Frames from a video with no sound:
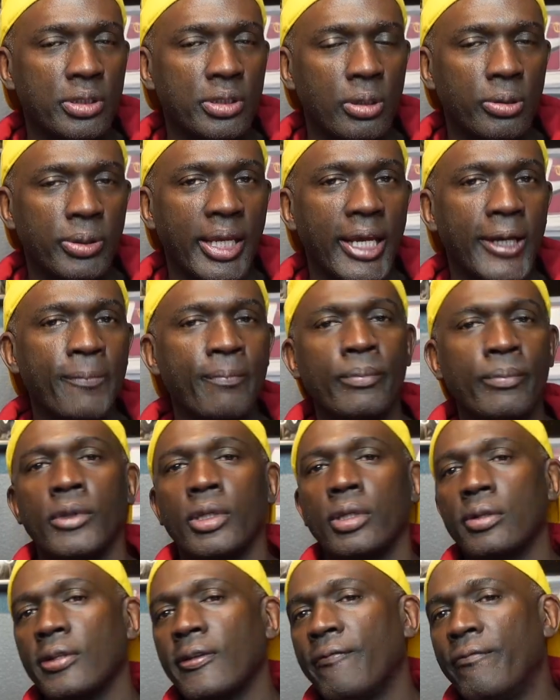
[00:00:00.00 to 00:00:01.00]
okay?
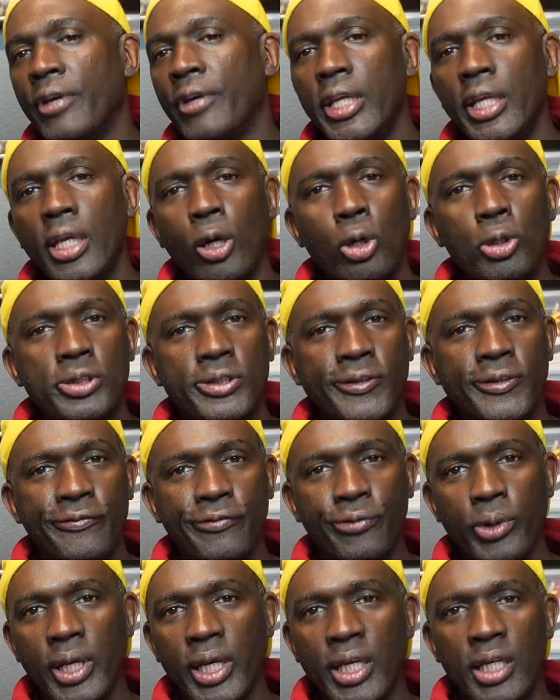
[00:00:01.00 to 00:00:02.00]
The videos are
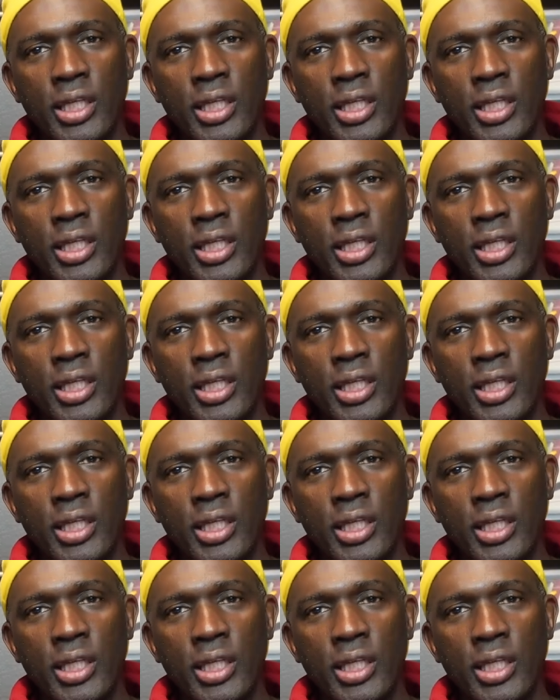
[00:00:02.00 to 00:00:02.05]
free.